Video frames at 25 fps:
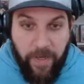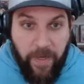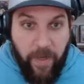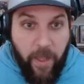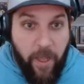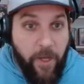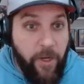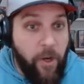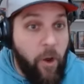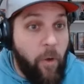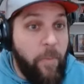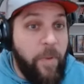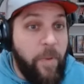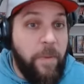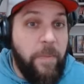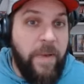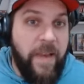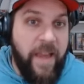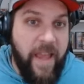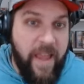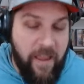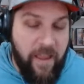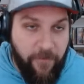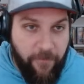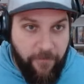an open
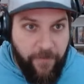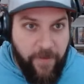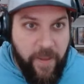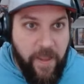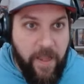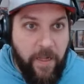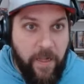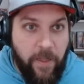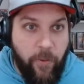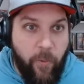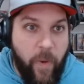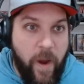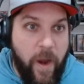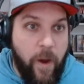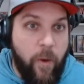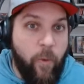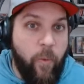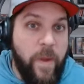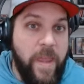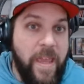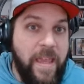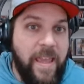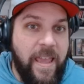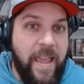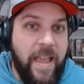playing field where
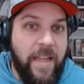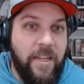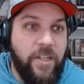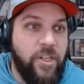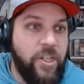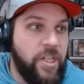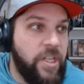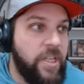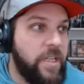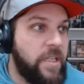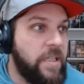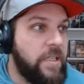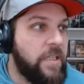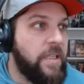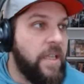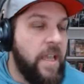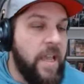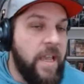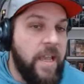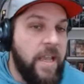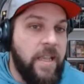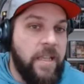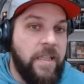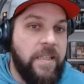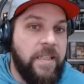we can just
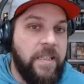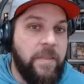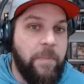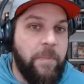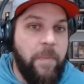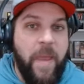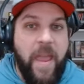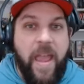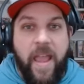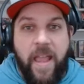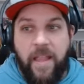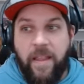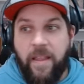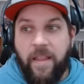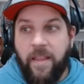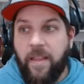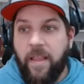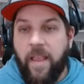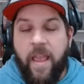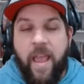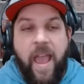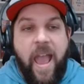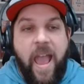spend